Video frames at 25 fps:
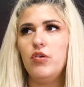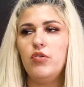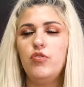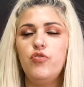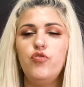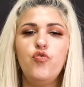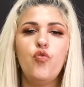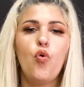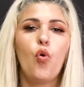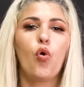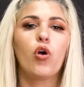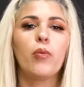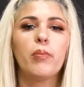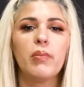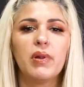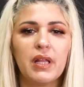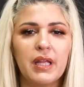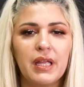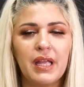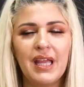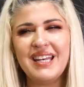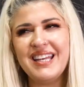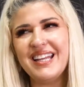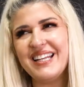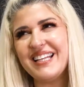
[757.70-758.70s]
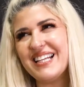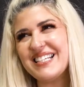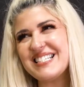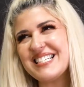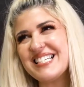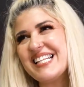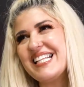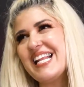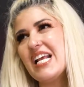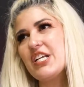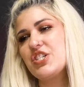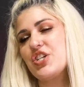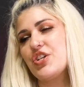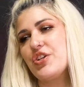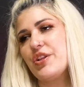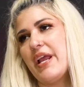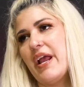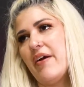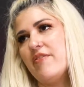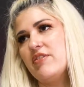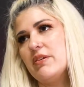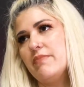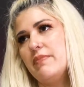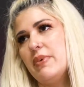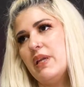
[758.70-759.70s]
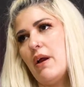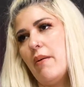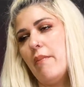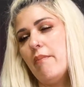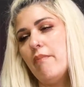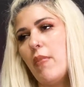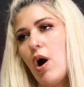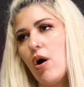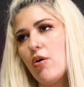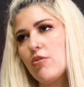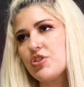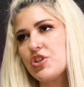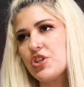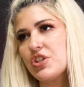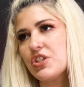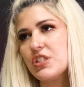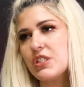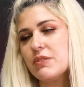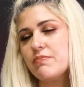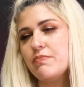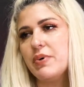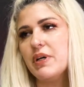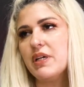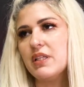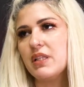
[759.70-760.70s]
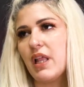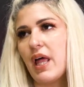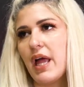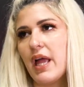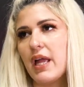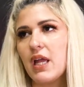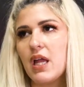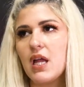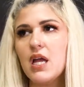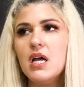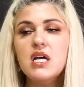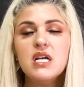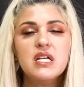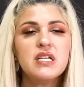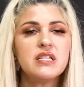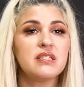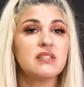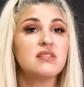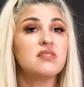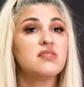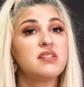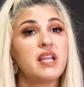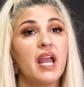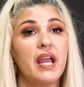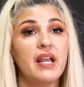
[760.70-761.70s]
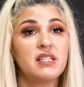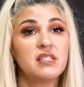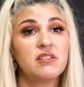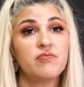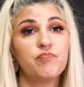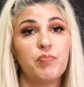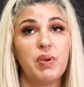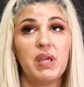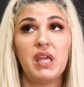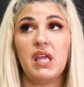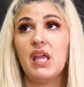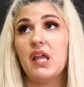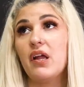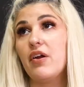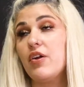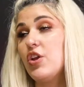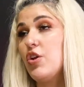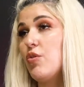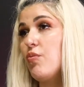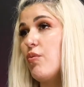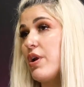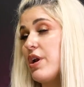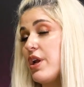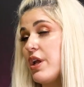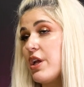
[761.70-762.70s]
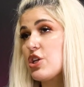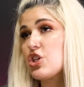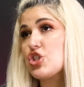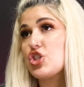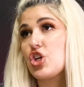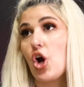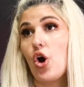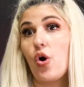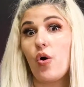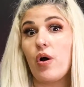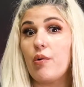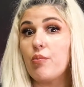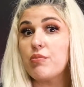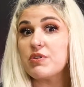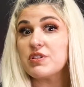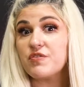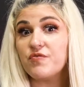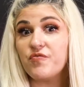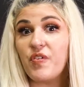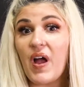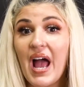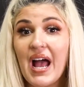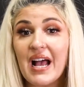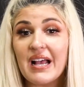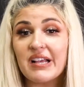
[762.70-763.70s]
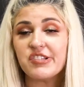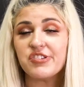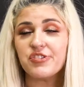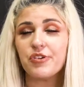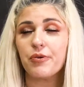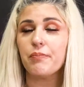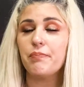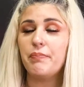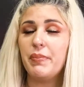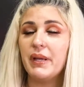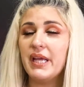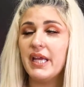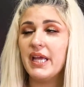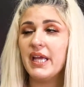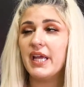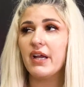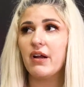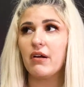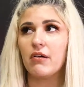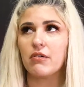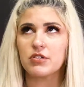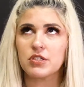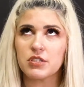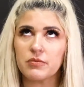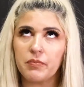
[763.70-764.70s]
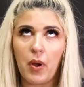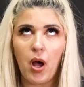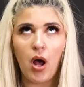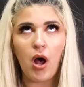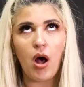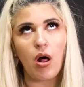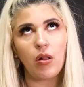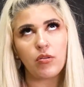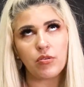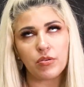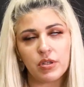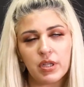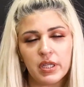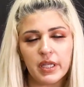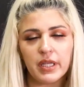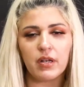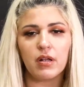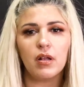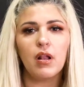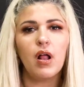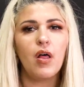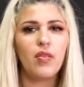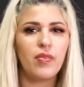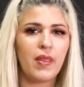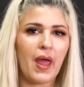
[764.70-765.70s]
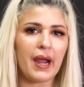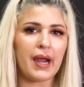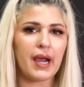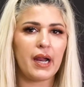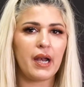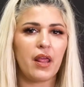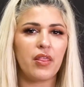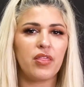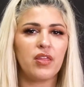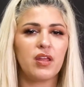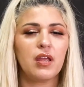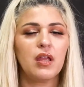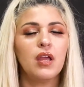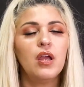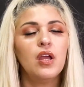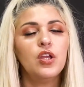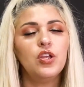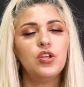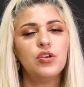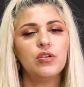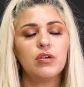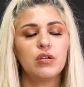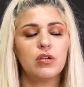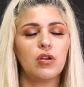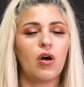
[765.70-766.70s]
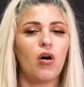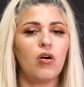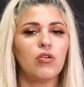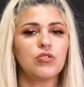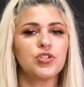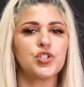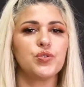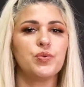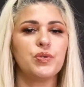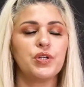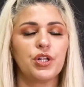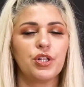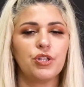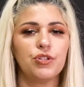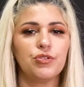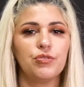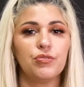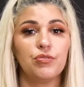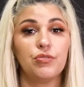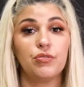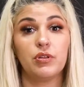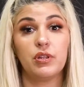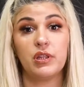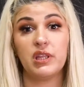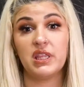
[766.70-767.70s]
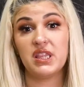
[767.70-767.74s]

normally and it doesn't necessarily have to be emotions but like states of being you want to show it was fast or big or small or little that kind of thing you could also include